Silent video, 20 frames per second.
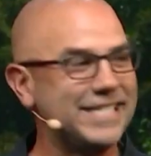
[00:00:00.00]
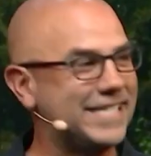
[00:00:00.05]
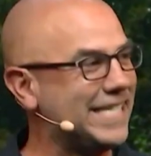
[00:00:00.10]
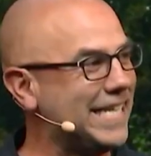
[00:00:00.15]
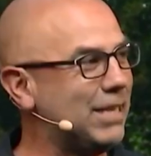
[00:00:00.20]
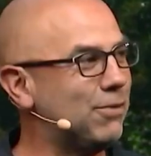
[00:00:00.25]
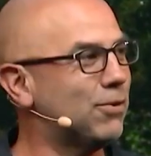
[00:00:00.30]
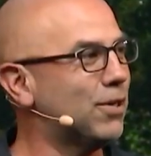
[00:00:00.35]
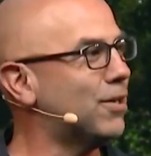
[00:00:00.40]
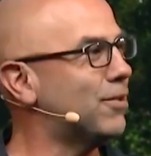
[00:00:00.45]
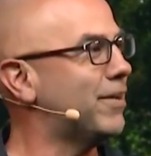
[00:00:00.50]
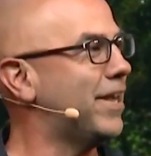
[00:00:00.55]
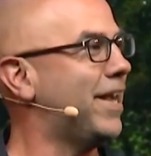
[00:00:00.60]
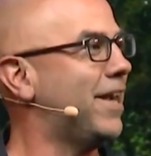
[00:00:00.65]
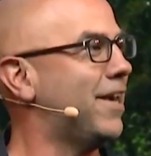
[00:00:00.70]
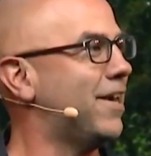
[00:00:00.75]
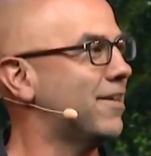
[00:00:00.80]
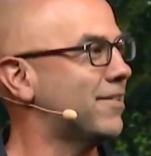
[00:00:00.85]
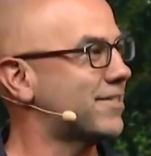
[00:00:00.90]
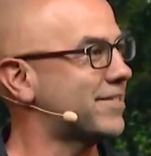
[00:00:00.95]
zero
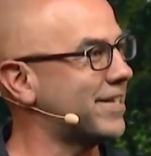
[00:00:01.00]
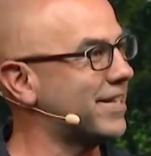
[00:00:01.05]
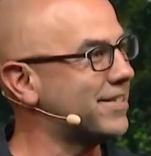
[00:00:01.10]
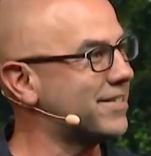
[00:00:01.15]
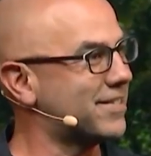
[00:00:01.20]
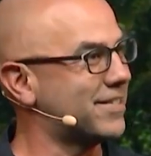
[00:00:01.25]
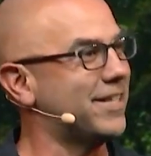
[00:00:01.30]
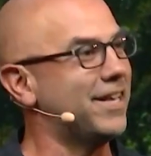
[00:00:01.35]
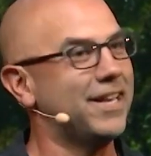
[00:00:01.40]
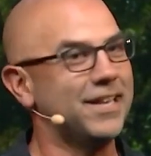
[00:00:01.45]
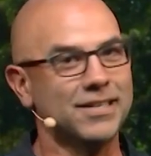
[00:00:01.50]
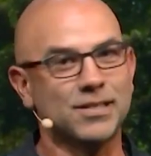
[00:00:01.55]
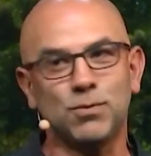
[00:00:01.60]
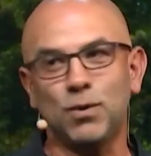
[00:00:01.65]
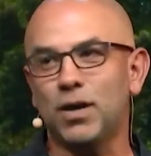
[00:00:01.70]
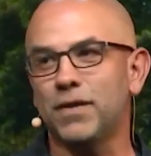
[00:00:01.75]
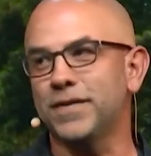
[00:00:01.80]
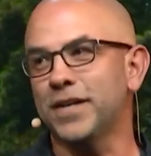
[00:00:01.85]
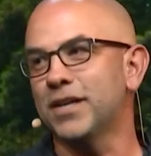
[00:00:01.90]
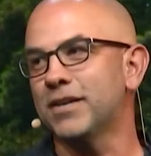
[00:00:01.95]
hair since then,
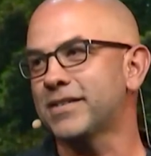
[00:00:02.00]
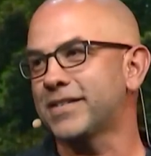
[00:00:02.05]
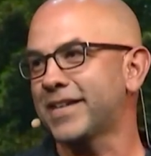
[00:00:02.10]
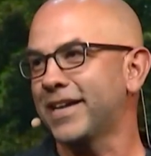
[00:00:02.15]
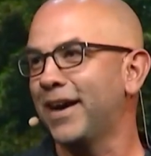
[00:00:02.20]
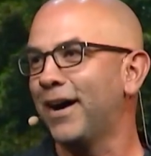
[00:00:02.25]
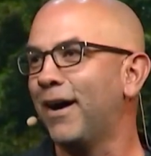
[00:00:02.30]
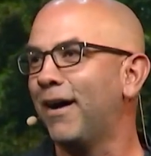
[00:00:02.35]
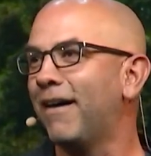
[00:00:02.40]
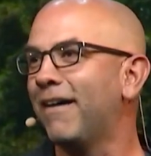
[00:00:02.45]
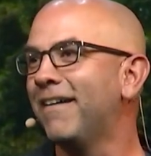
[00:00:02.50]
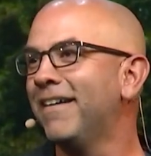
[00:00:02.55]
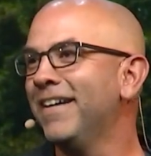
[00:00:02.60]
12 years ago.